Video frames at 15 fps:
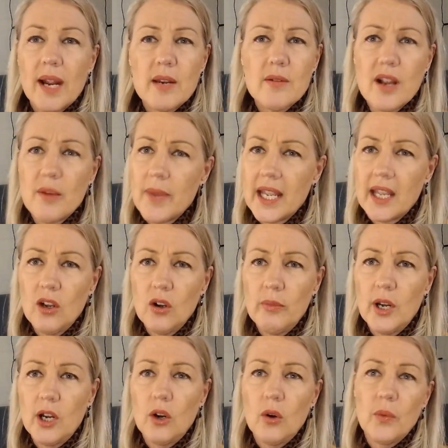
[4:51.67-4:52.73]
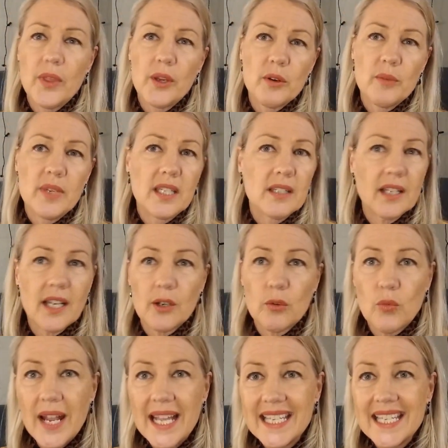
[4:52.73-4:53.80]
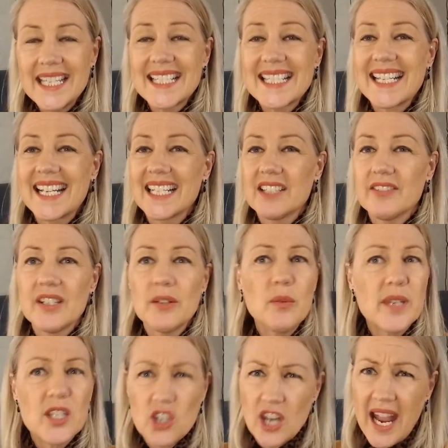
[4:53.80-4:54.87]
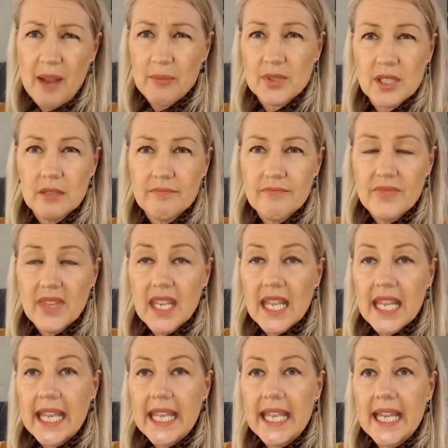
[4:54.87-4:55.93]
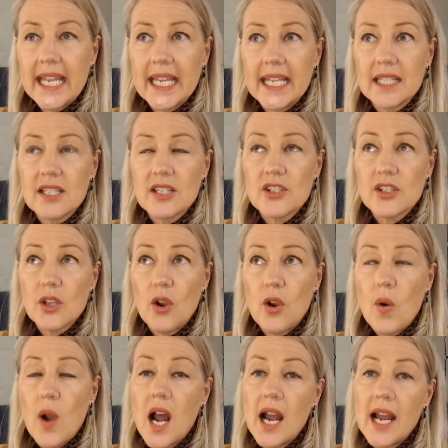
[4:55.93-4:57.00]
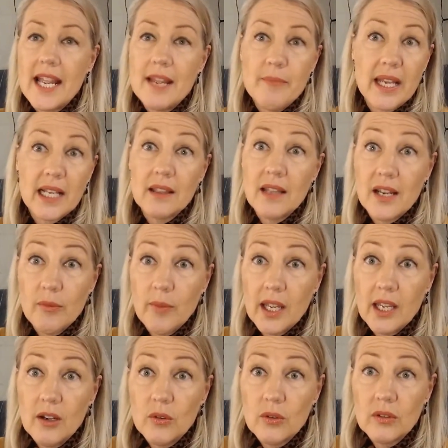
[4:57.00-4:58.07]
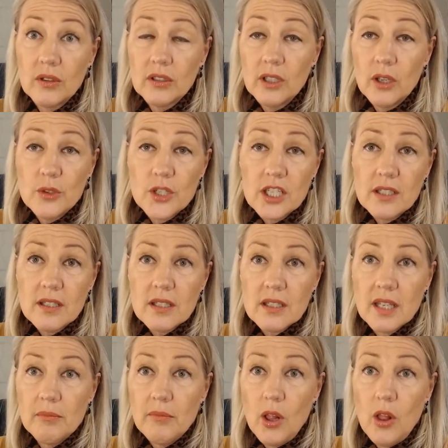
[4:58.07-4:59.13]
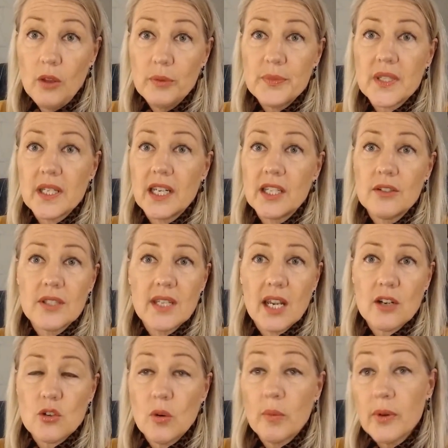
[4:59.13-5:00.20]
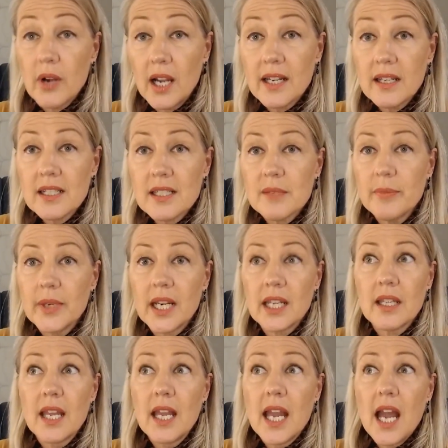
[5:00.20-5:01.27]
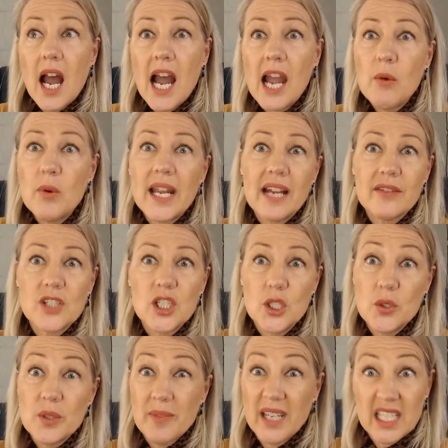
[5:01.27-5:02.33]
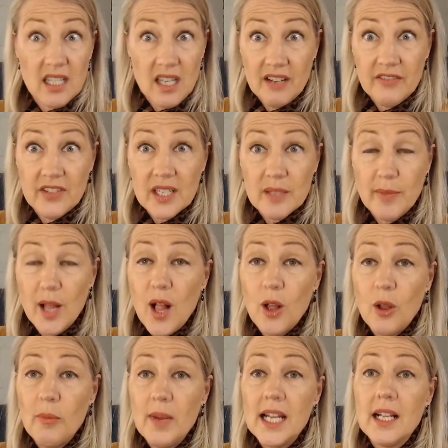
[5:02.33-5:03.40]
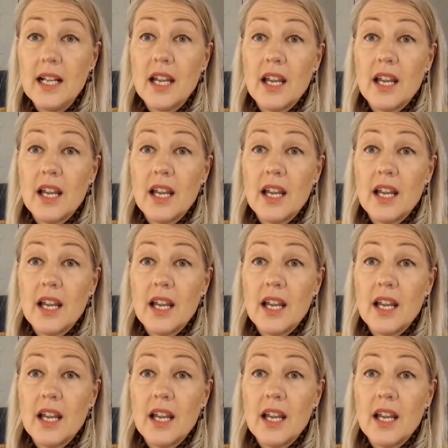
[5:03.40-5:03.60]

Right around my elbow, there would be kind of redness, it would be chapped. And so I make a lot of my own lotions and balms, and I use natural products, but I would have to use my toughest balm